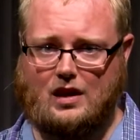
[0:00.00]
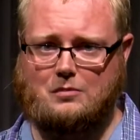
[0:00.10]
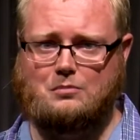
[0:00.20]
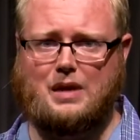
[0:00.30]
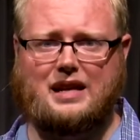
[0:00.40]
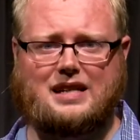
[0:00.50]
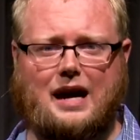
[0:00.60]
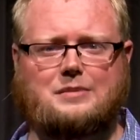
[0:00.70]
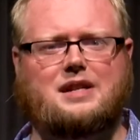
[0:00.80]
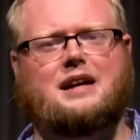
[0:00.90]
Many
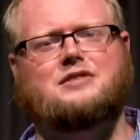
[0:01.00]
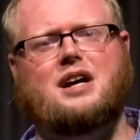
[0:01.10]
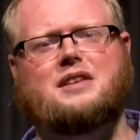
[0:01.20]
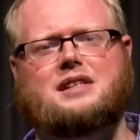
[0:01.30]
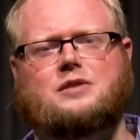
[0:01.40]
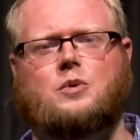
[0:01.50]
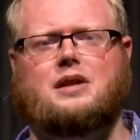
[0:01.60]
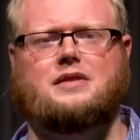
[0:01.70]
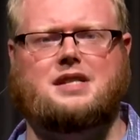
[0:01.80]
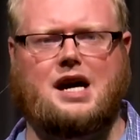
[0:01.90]
times that I've done this, one of
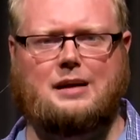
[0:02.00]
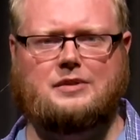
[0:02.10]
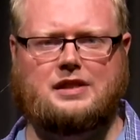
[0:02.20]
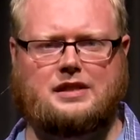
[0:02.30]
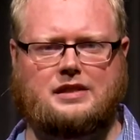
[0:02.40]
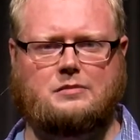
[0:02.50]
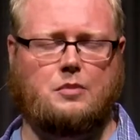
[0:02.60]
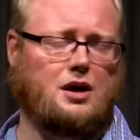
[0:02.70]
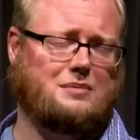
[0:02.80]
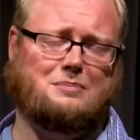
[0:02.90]
the times is,
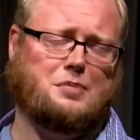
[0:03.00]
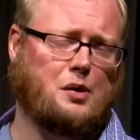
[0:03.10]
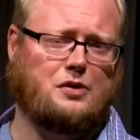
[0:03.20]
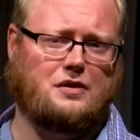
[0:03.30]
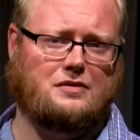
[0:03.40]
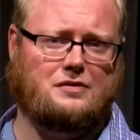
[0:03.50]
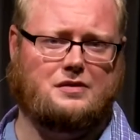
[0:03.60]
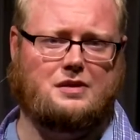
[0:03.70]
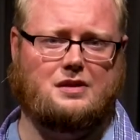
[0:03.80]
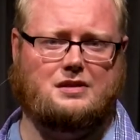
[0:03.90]
both of
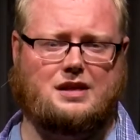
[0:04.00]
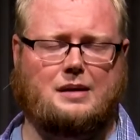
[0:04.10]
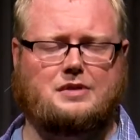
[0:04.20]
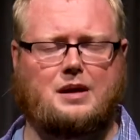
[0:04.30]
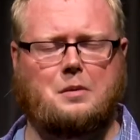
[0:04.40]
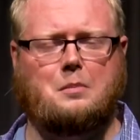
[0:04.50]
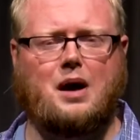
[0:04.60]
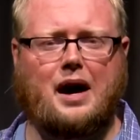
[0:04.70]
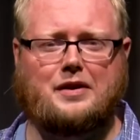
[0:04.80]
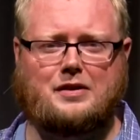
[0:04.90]
the times that come to
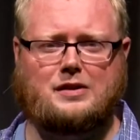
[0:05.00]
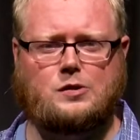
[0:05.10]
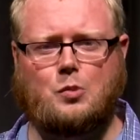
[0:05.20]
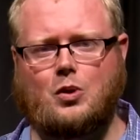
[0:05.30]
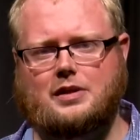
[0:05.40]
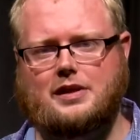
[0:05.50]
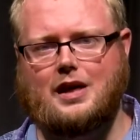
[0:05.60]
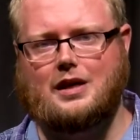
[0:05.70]
mind are in sports.